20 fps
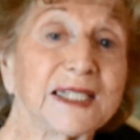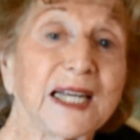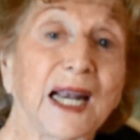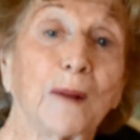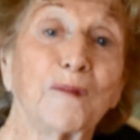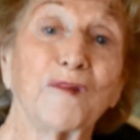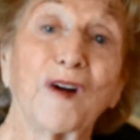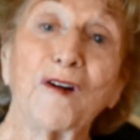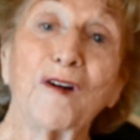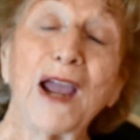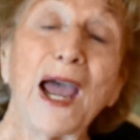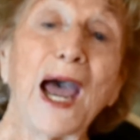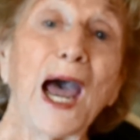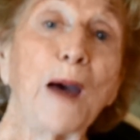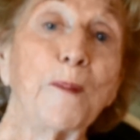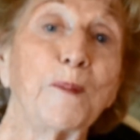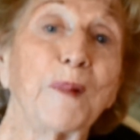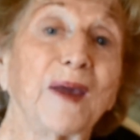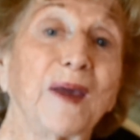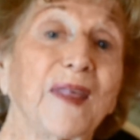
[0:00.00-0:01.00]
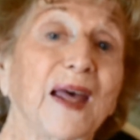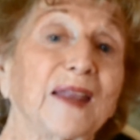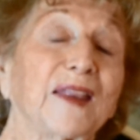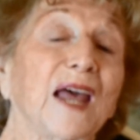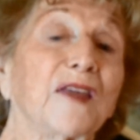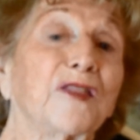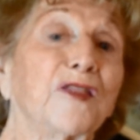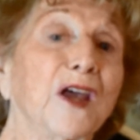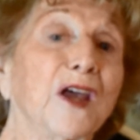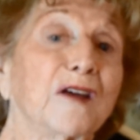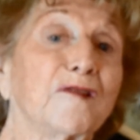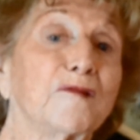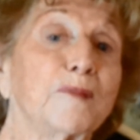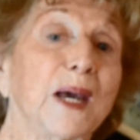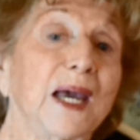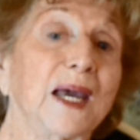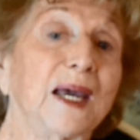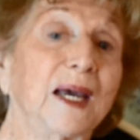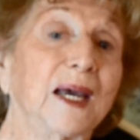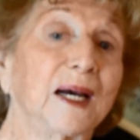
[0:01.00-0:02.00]
and I'm very happy that they think of
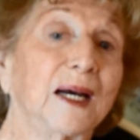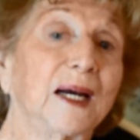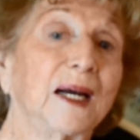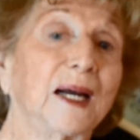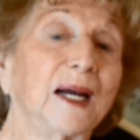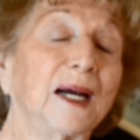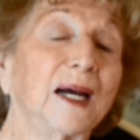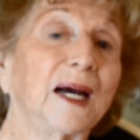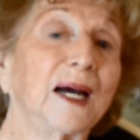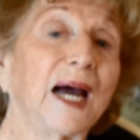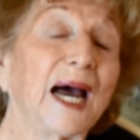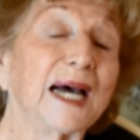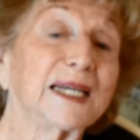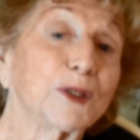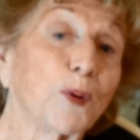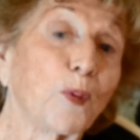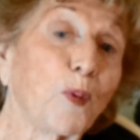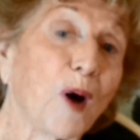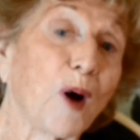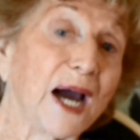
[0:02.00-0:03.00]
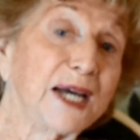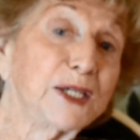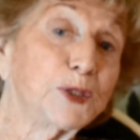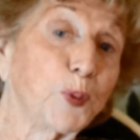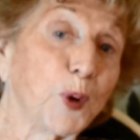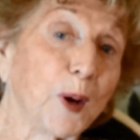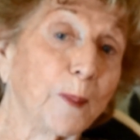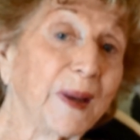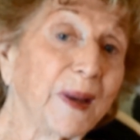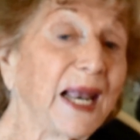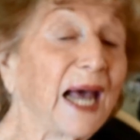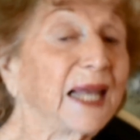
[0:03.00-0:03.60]
me as a wise woman.